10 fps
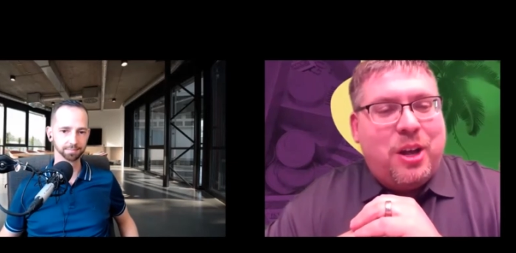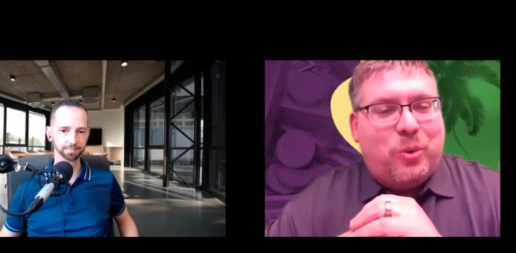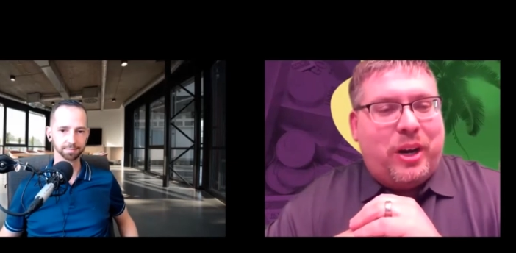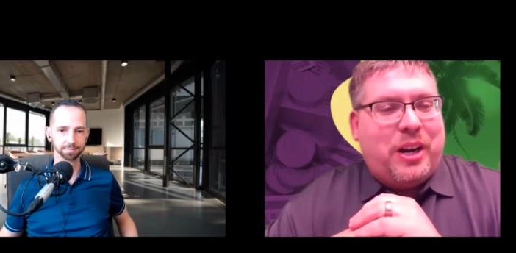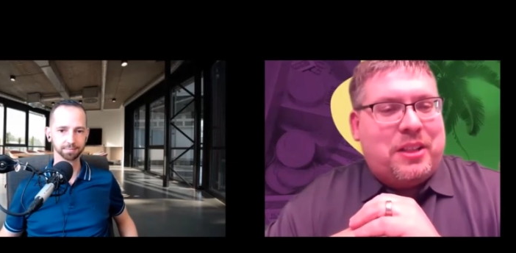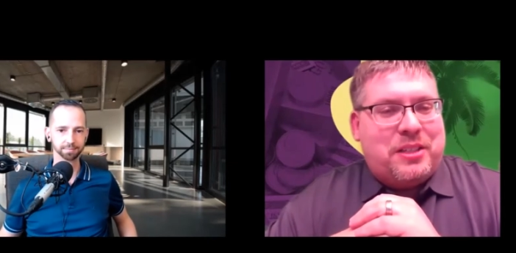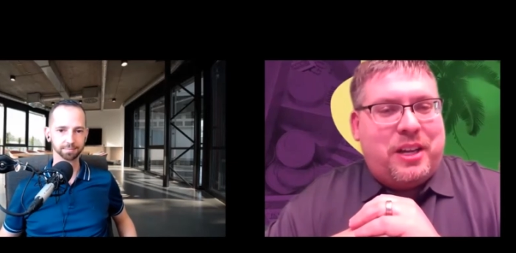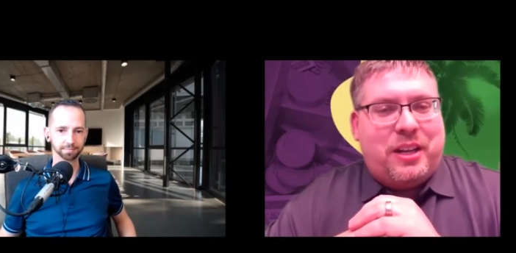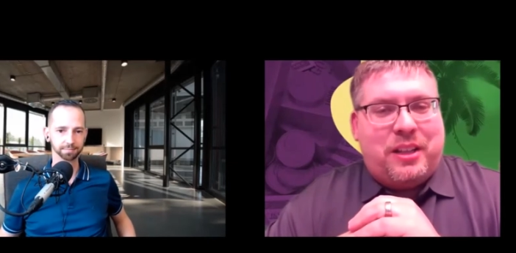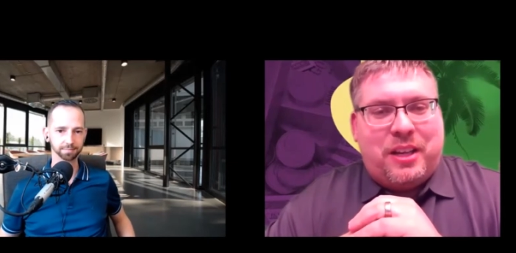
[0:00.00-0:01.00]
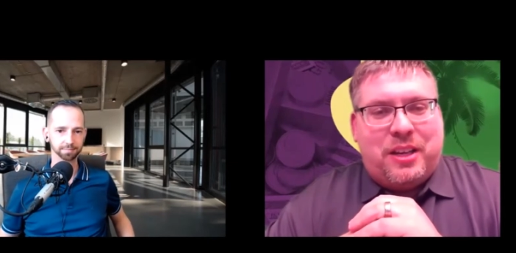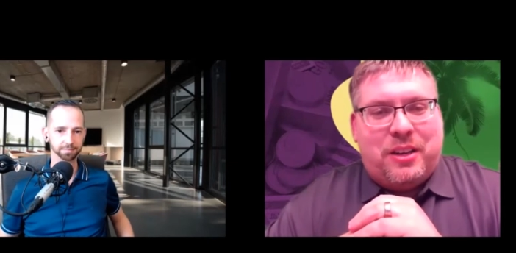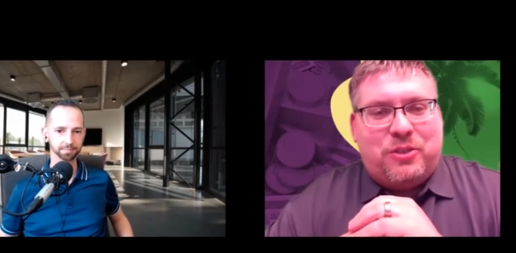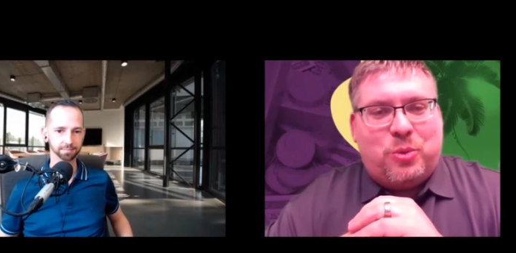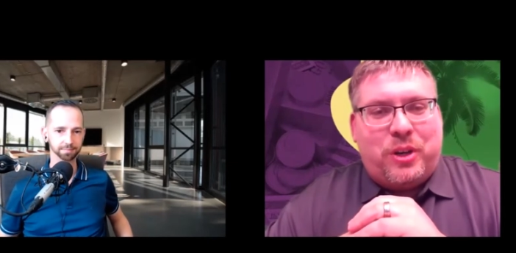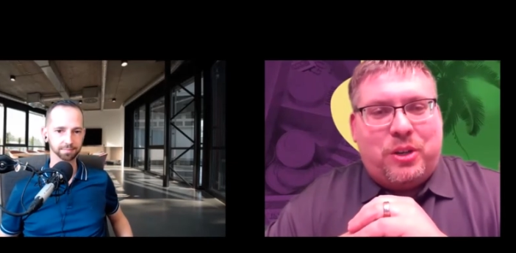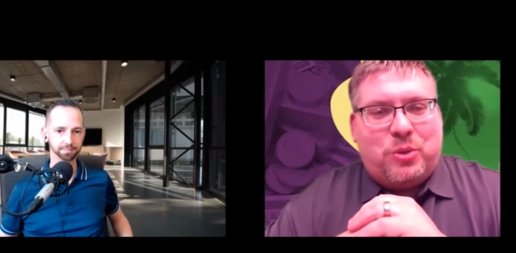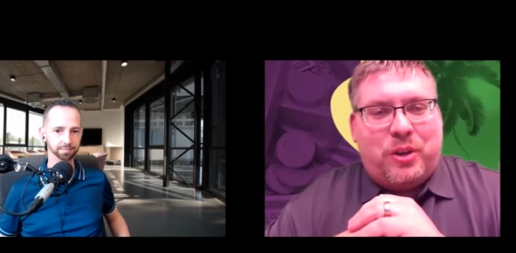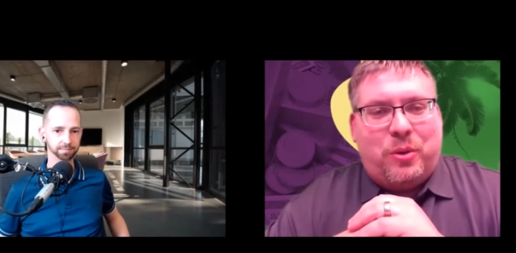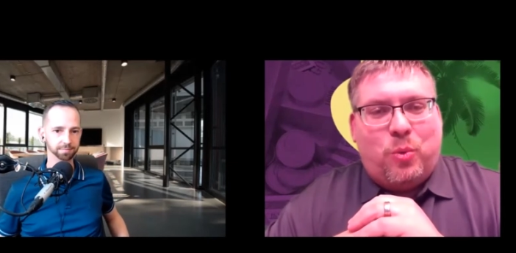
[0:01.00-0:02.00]
Speaker 1: we're at the tail end of
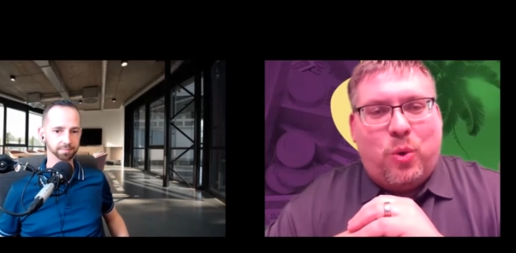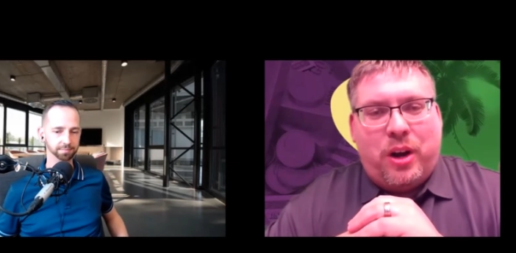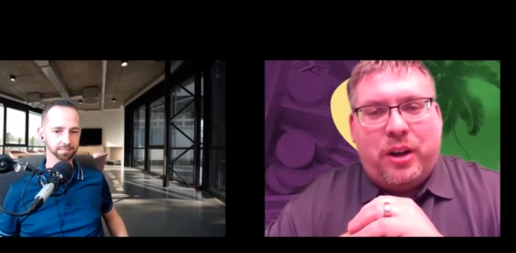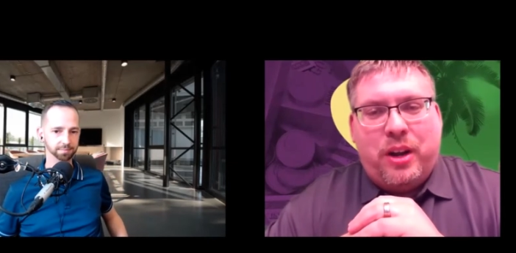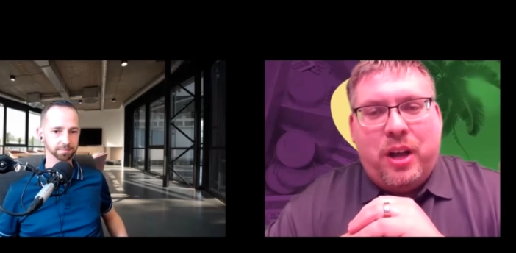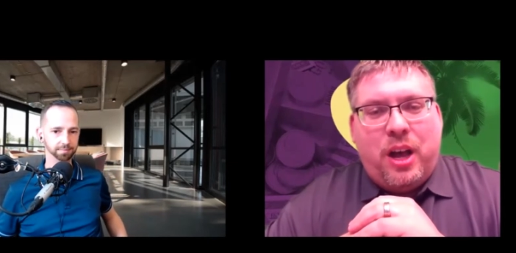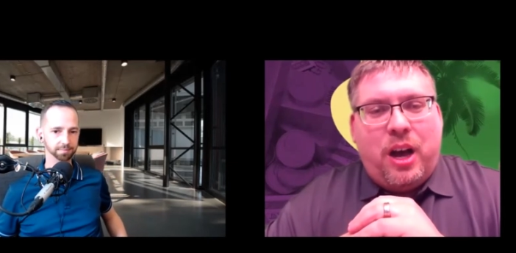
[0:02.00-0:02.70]
2021.